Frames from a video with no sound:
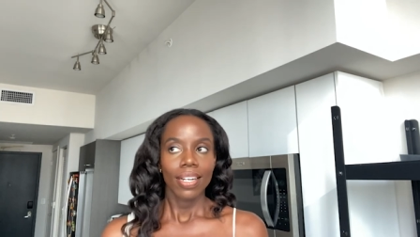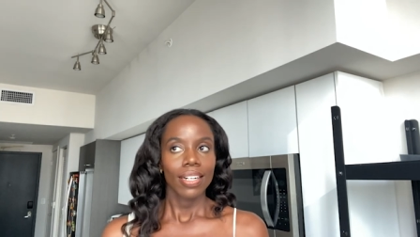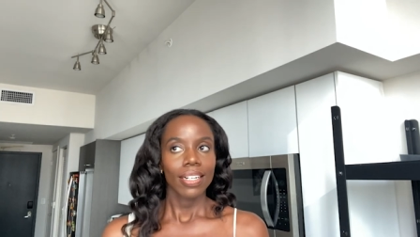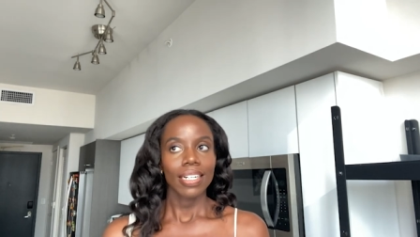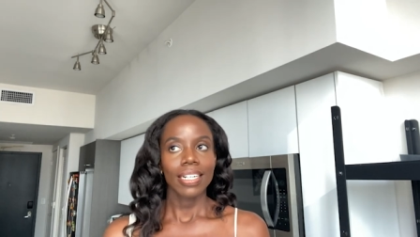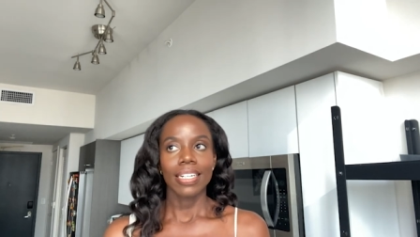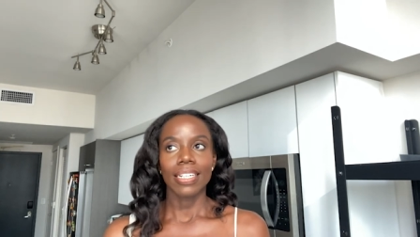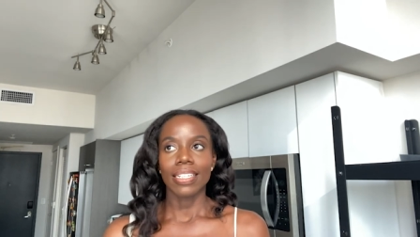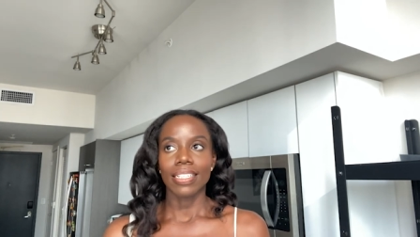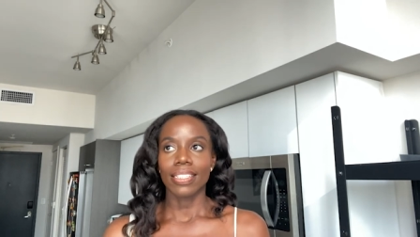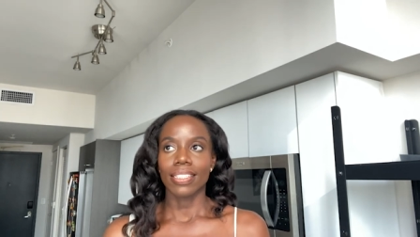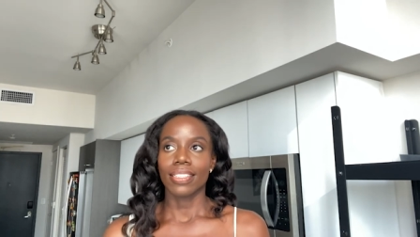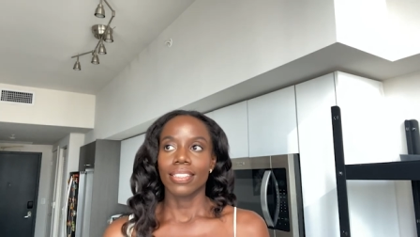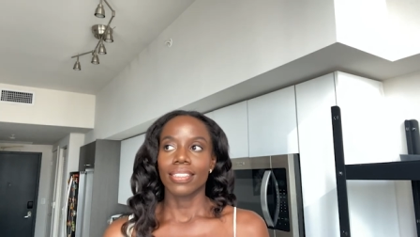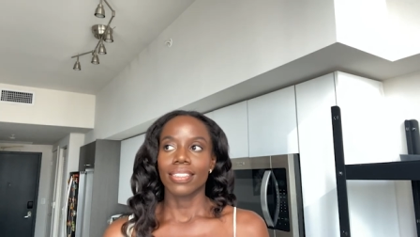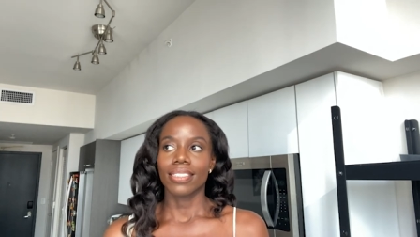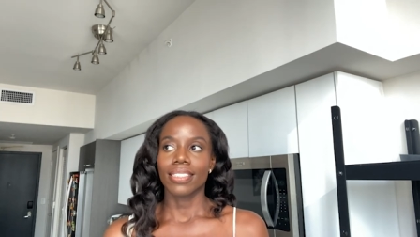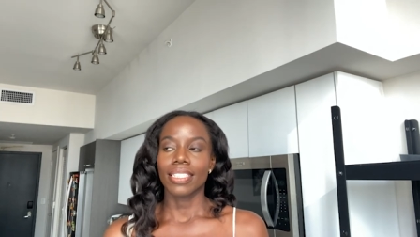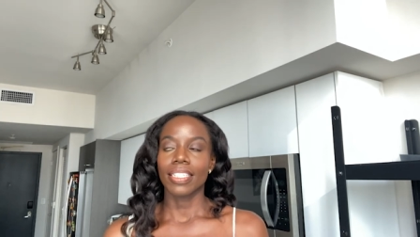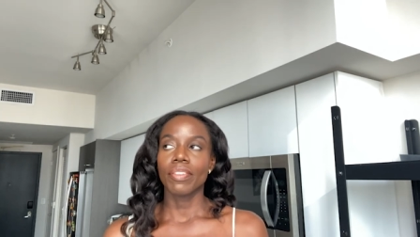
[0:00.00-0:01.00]
because
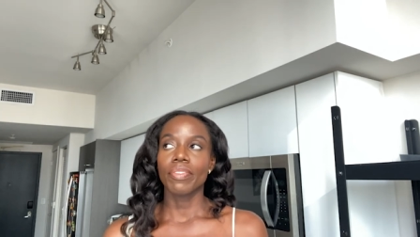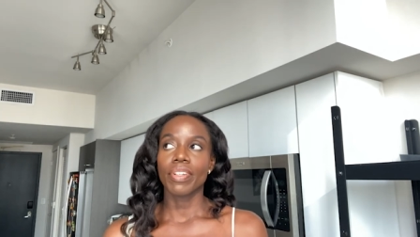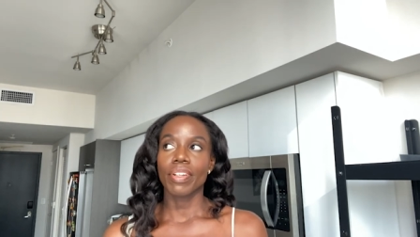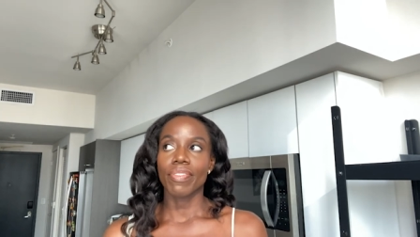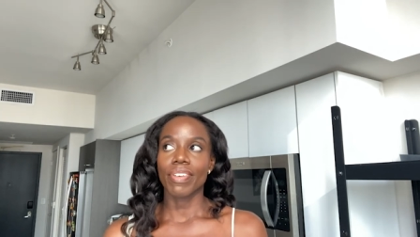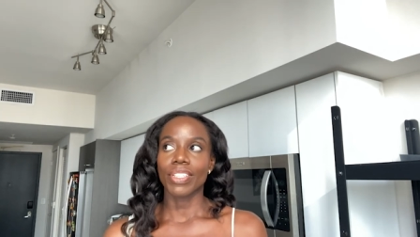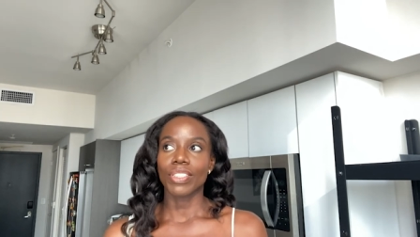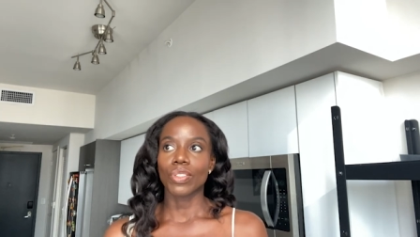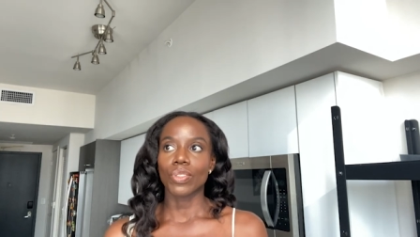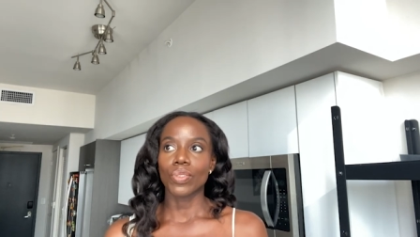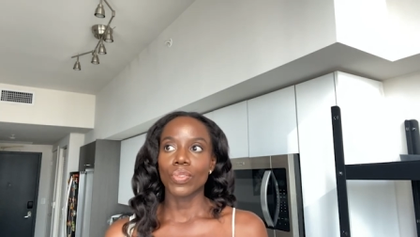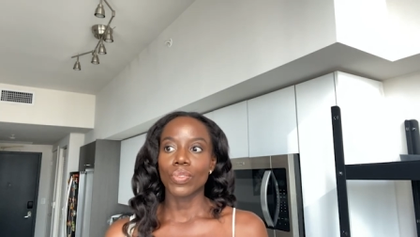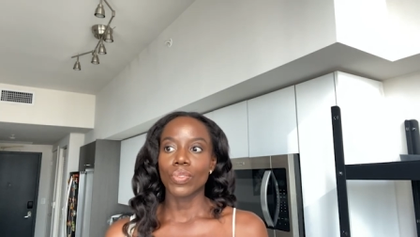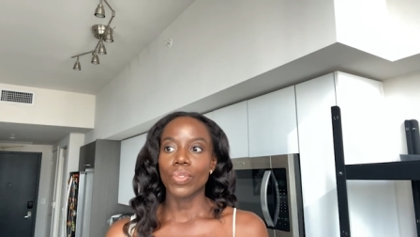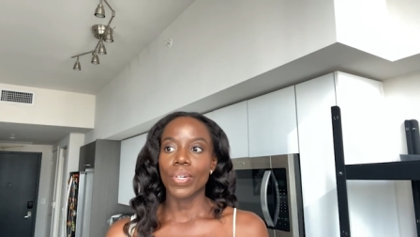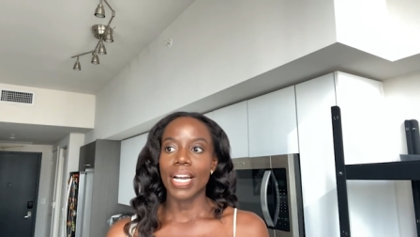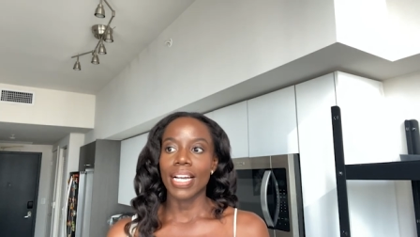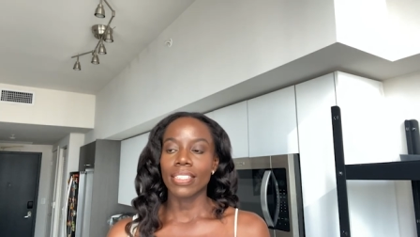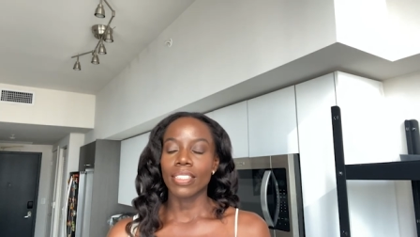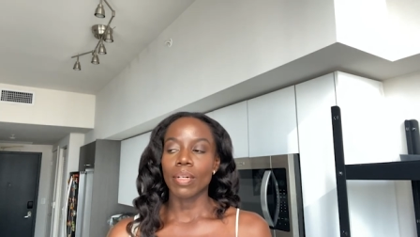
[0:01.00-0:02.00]
even if I do
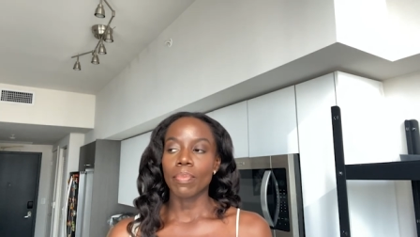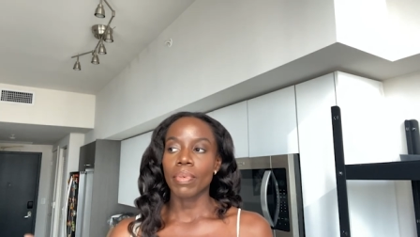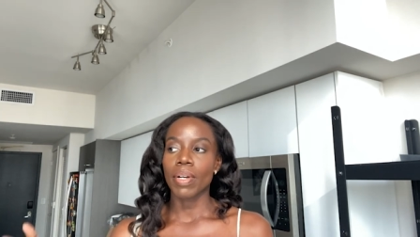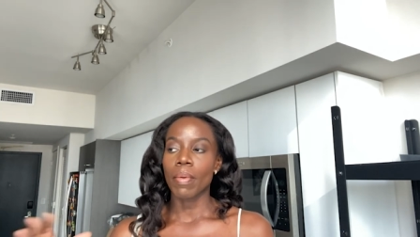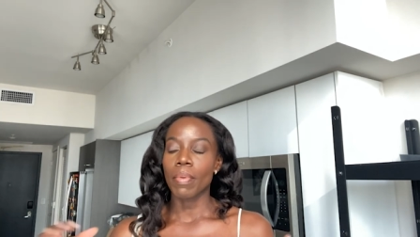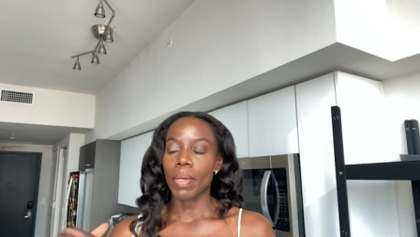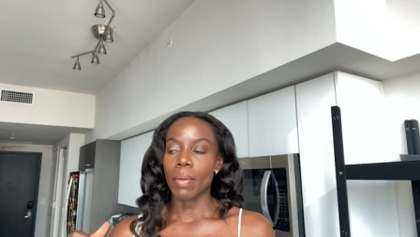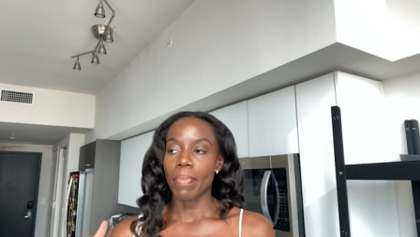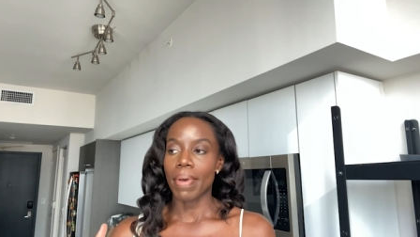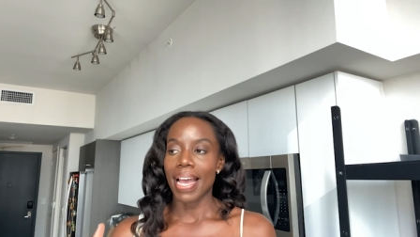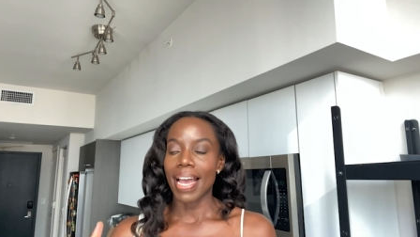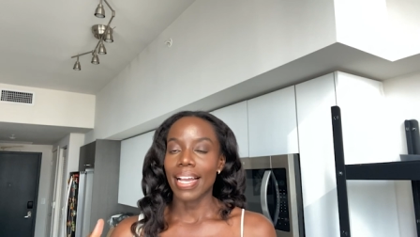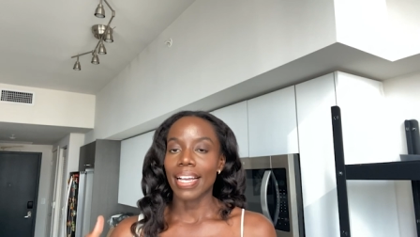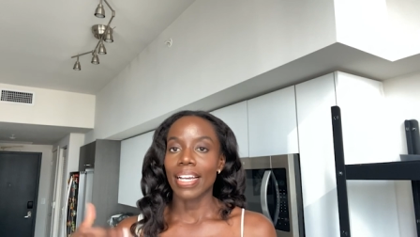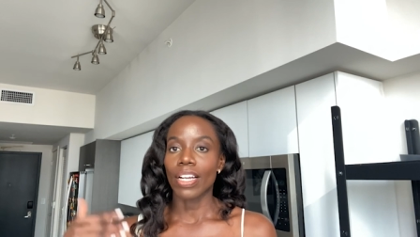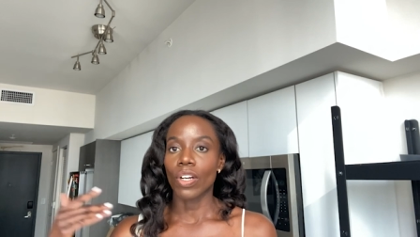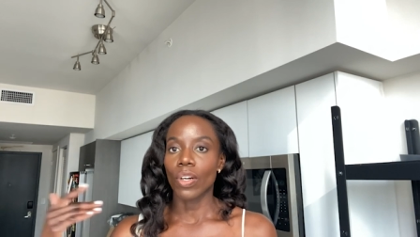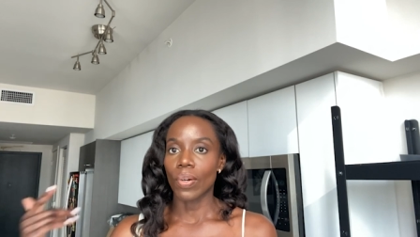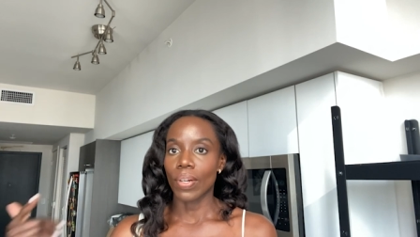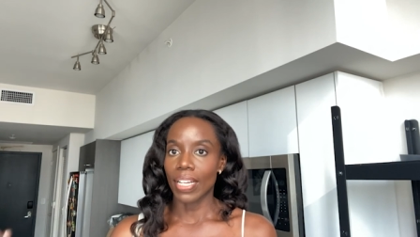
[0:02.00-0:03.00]
end up coming back
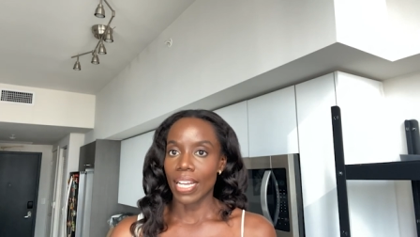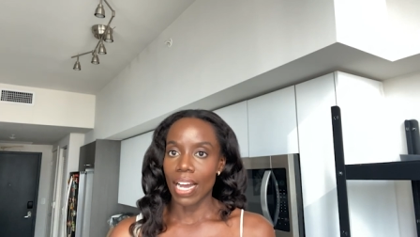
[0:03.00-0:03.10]
and going